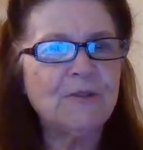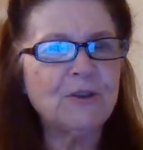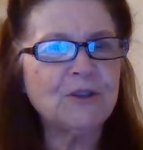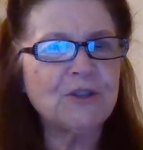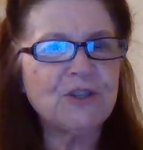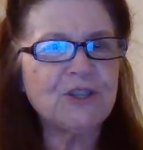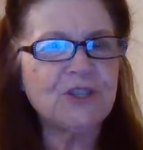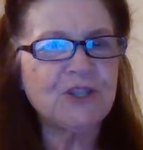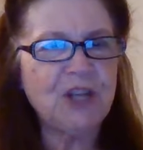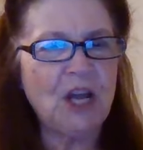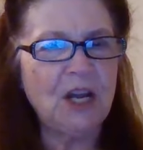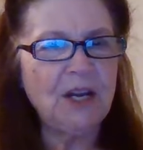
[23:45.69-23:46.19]
the
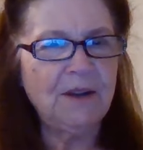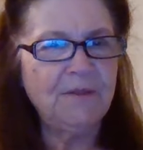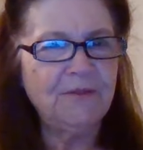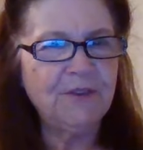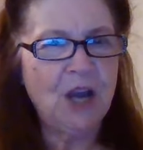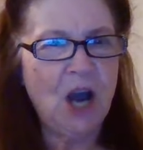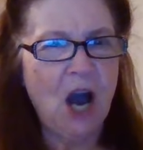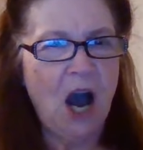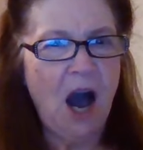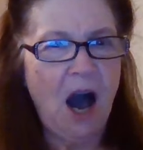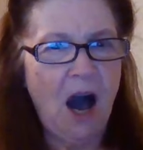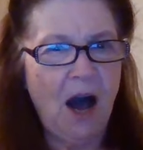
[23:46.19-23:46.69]
Son of
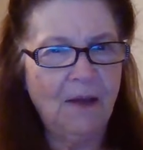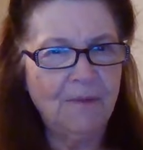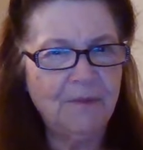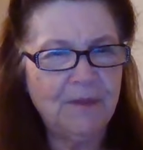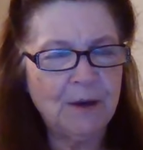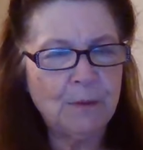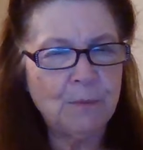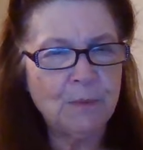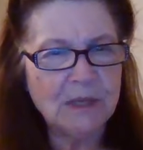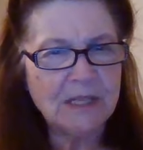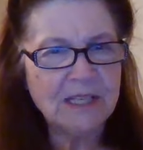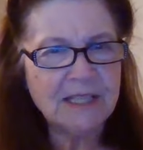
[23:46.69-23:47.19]
God
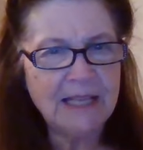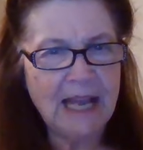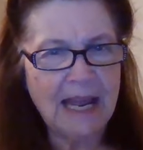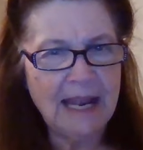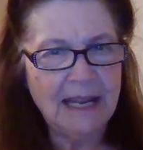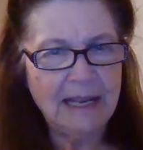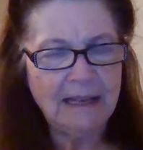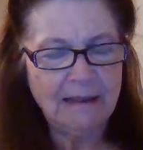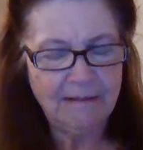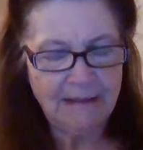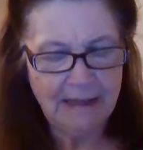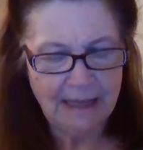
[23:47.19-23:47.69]
that was
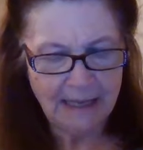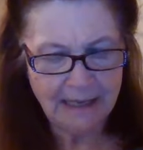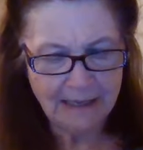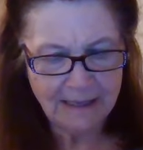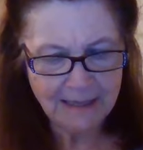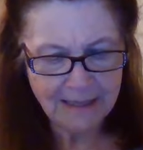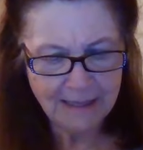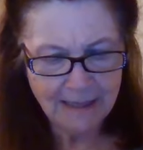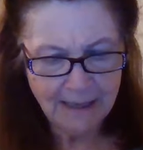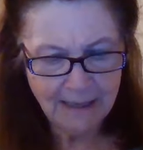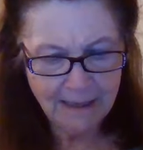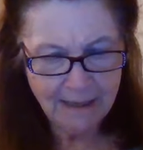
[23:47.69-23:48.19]
saying
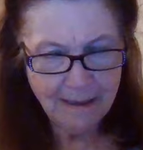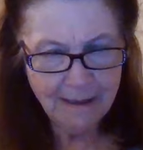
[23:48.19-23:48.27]
this.